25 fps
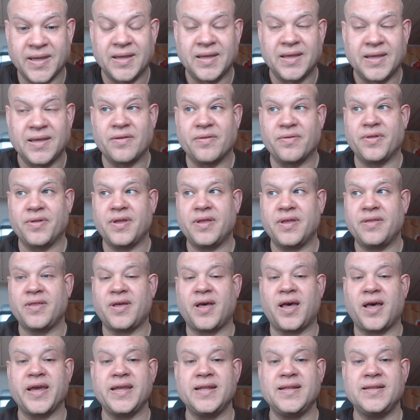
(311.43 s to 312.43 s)
The
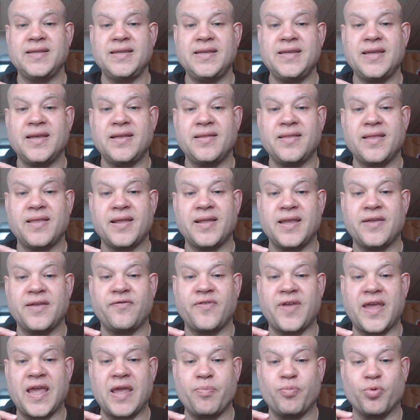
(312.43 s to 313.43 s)
idea that if a
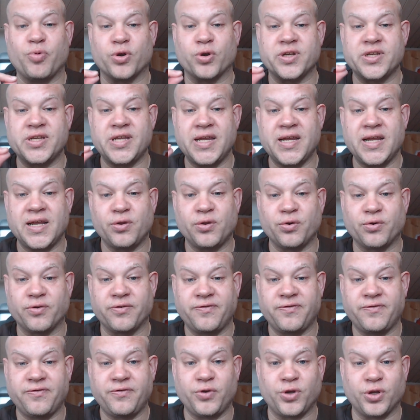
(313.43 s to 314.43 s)
particular
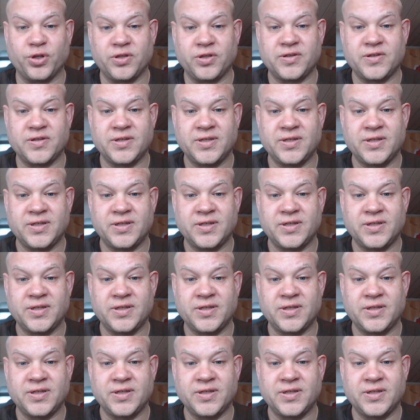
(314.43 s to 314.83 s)
foot